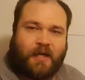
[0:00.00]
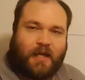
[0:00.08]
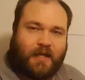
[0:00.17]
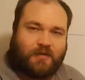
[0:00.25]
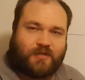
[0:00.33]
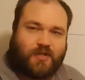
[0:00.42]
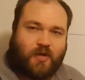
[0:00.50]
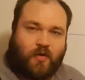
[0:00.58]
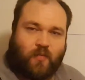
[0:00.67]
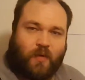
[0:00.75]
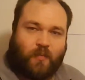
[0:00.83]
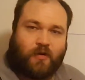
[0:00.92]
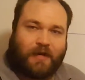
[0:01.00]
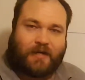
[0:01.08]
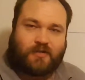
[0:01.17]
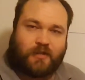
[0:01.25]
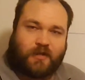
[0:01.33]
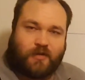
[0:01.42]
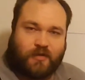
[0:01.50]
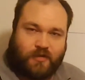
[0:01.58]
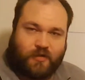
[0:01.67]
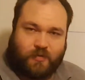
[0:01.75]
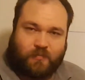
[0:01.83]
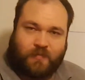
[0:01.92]
And so what we're actually going to
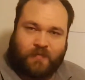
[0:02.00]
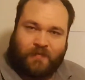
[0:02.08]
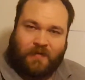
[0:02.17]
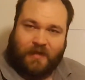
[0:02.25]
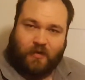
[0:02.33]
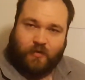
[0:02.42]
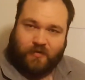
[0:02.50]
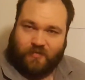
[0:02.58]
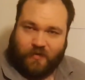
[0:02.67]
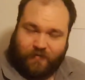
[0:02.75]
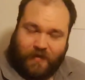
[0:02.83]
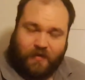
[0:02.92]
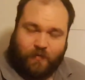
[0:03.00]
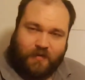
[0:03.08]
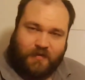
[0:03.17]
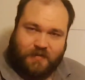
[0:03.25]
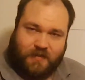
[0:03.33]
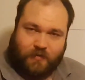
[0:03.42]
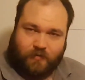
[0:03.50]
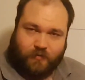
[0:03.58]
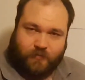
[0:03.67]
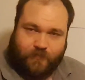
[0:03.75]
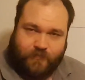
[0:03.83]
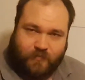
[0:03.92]
do in order to evaluate this
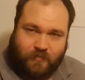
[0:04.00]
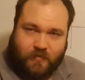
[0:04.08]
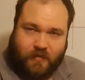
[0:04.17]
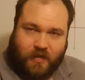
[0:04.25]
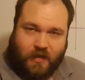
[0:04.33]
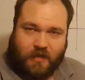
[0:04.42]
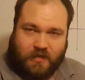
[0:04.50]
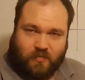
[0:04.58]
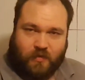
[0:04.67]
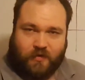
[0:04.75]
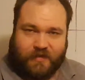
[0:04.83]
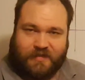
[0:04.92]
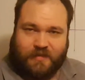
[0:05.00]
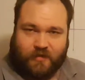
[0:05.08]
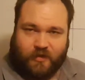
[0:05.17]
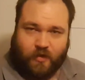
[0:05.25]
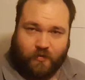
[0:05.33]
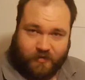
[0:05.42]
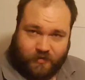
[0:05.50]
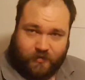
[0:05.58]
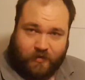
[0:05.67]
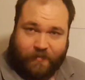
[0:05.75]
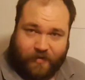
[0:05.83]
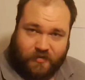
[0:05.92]
integral is we're going to go into
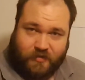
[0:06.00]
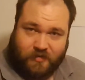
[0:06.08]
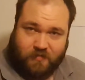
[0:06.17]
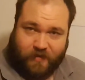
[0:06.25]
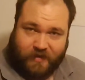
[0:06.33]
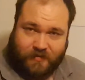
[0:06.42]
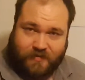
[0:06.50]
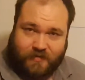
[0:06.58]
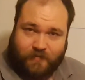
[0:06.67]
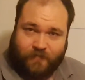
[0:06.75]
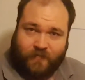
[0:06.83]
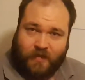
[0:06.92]
two-dimensional space